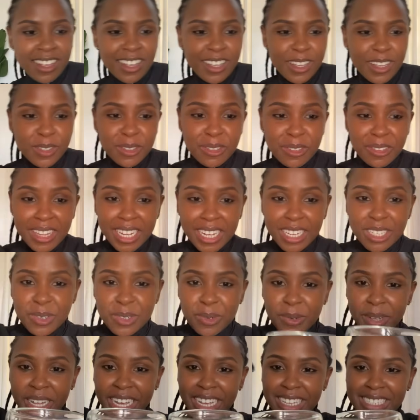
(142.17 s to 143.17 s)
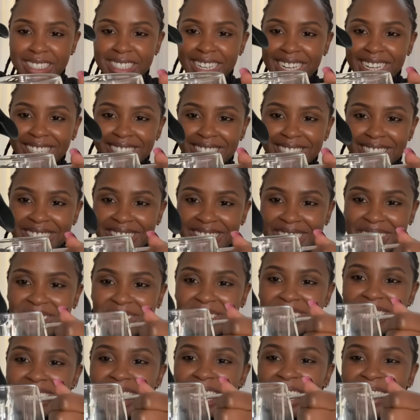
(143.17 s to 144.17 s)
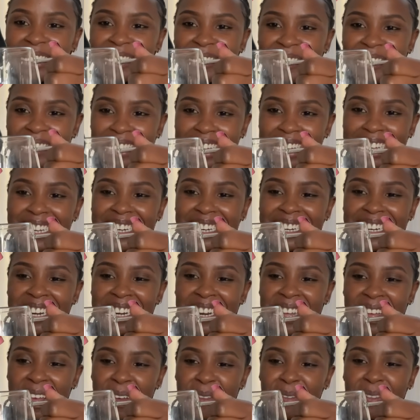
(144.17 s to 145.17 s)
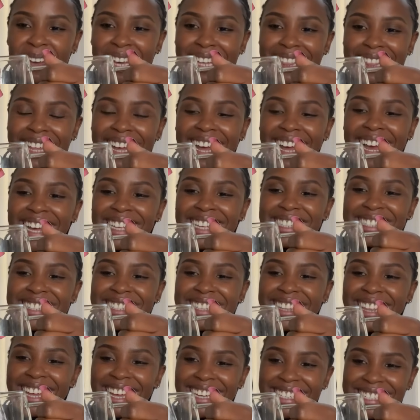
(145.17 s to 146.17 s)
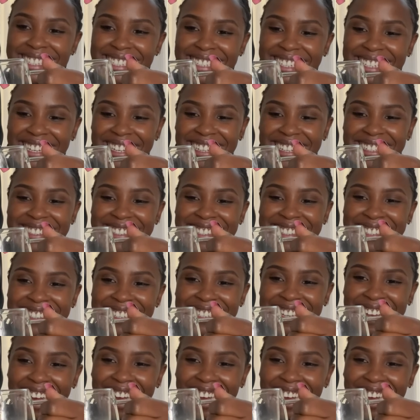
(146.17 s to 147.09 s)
so that you guys can see what I mean by the aesthetics.